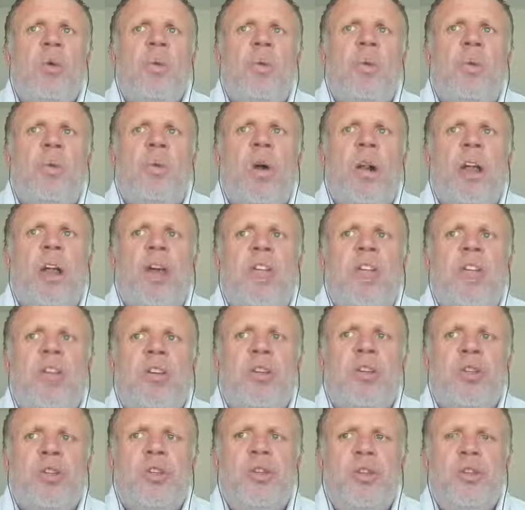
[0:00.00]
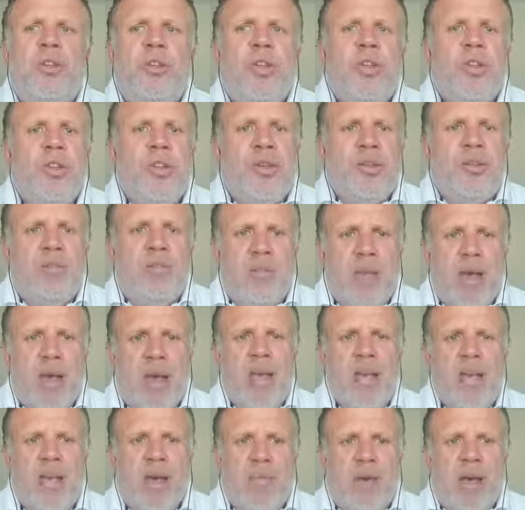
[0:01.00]
whatever choice you
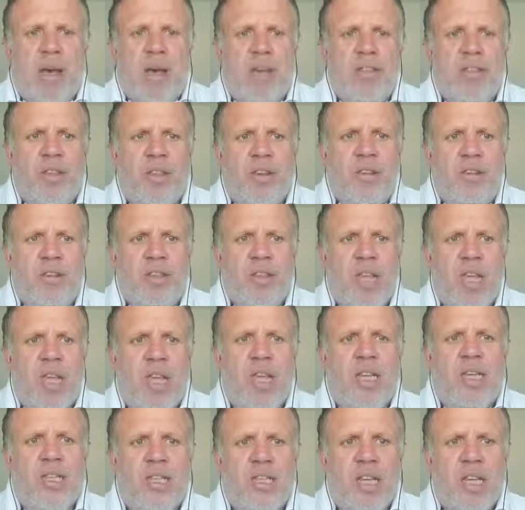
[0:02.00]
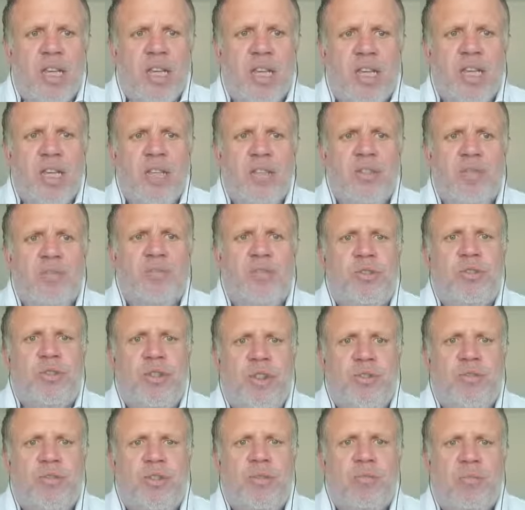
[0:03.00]
make about those things is
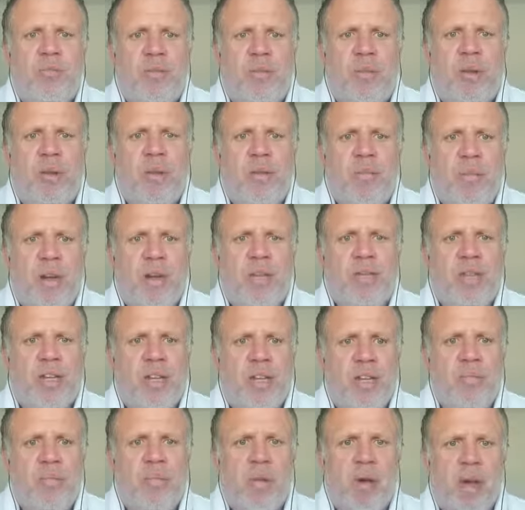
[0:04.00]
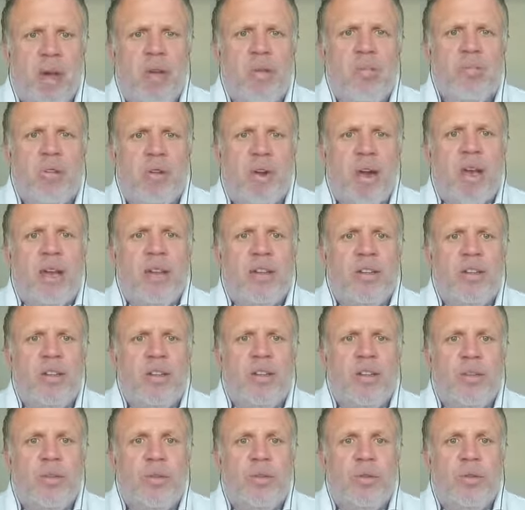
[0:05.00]
driven primarily by brand
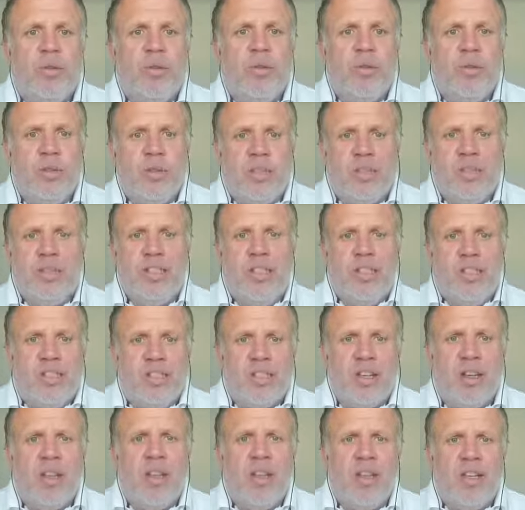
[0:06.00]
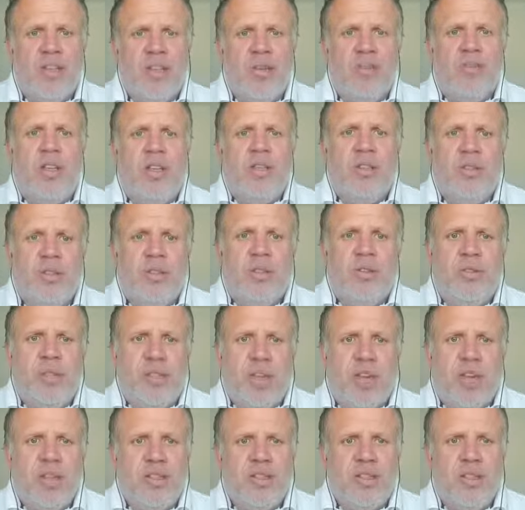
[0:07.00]
and your desire to be
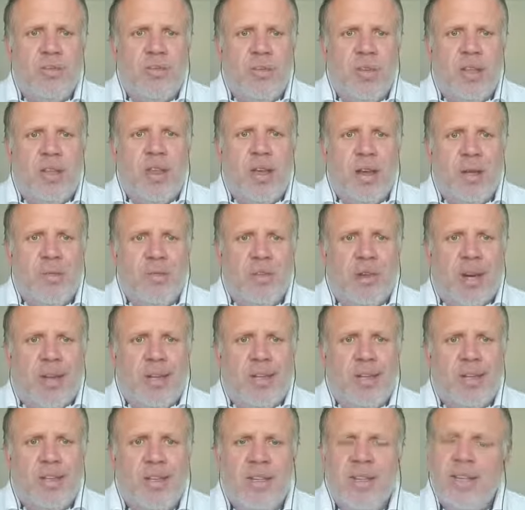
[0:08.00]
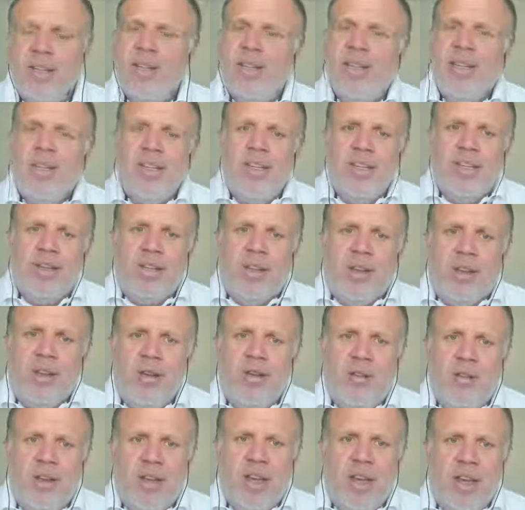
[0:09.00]
associated with that brand.
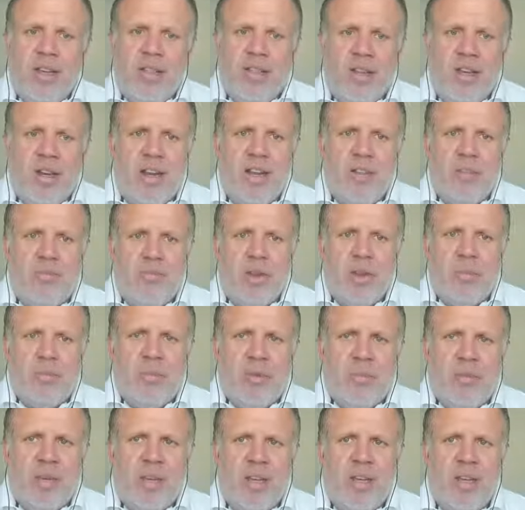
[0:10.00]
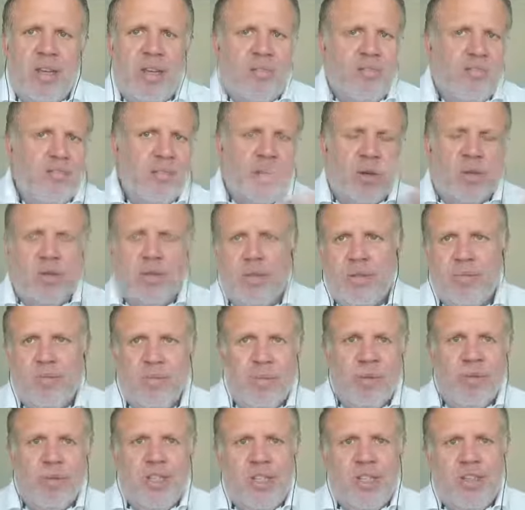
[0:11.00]
So, as an ex-rugby player, I wasn't
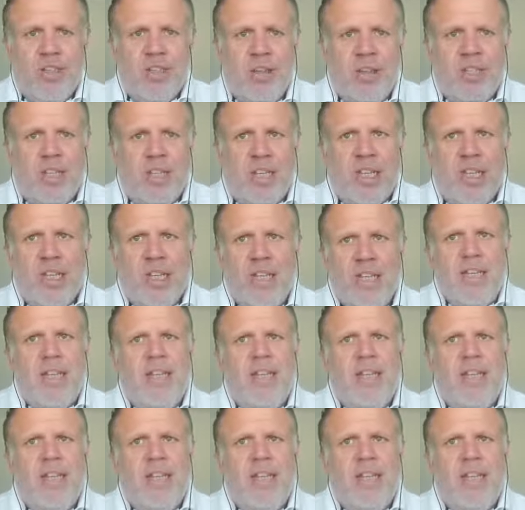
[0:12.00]
born this ugly.